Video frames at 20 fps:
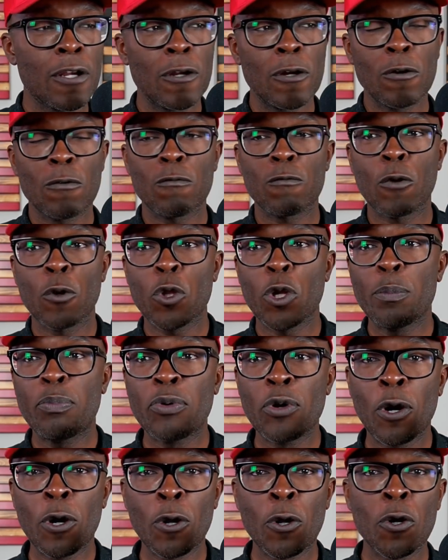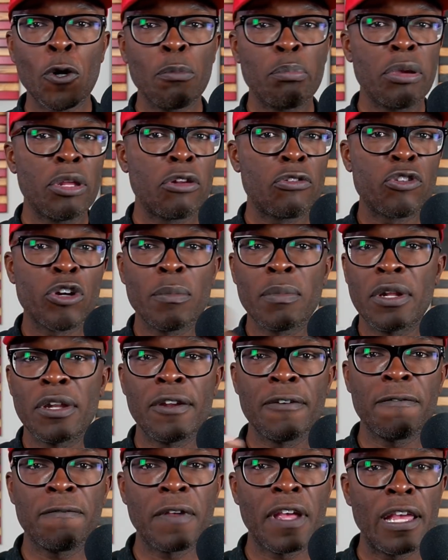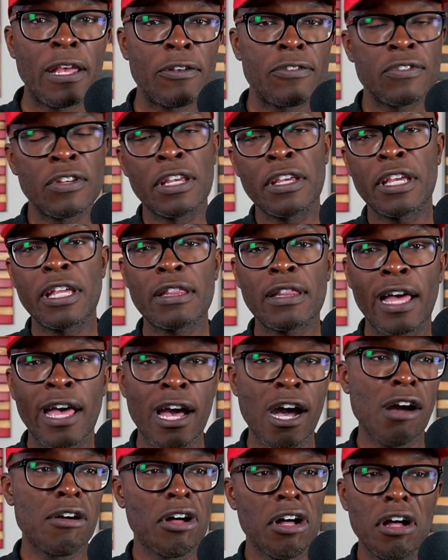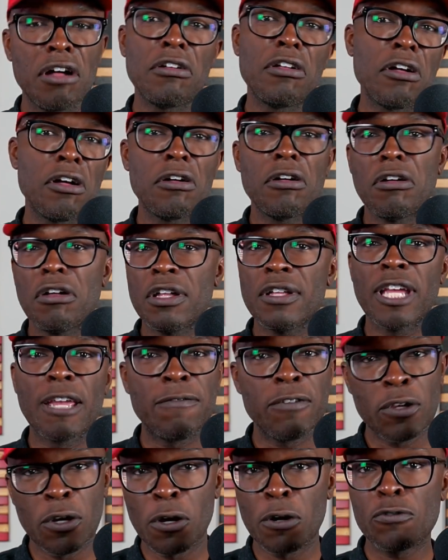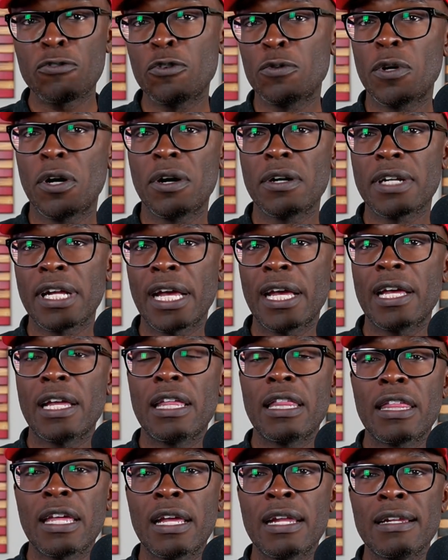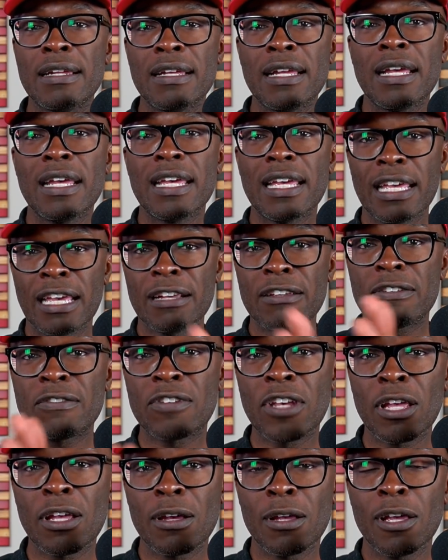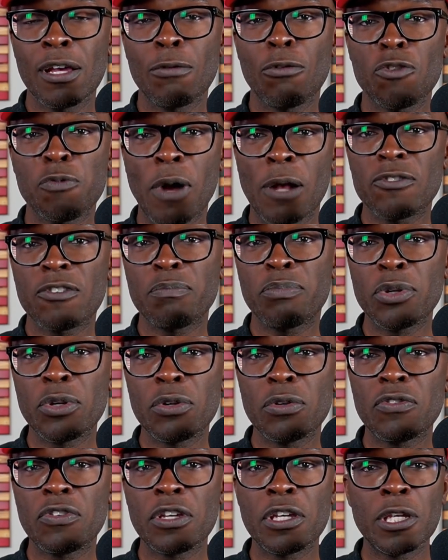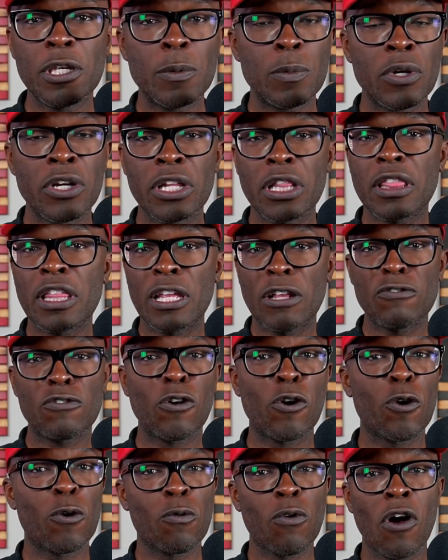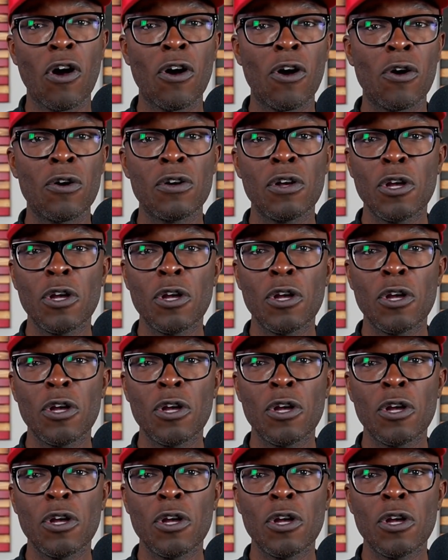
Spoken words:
roll up on them, beat a drum in their face, singing loud, if you're going to do all that, then accept responsibility when things go wrong.